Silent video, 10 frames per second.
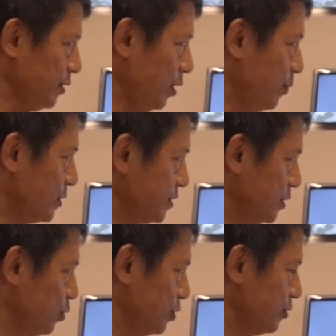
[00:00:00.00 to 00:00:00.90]
almost
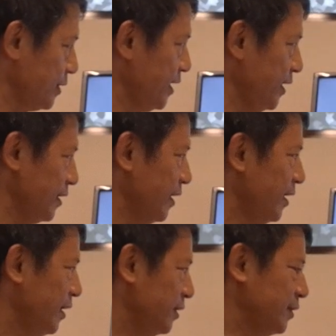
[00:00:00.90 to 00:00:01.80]
equal to K.
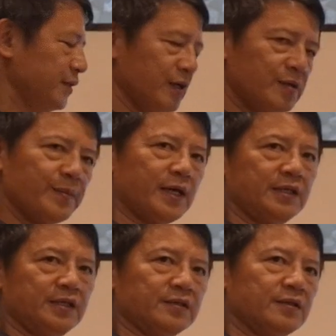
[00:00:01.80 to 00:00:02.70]
You can earn
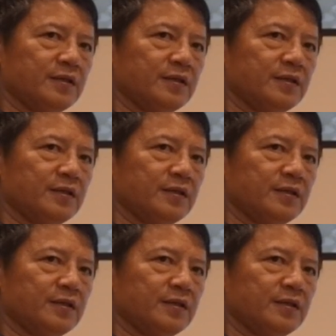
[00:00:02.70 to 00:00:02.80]
money.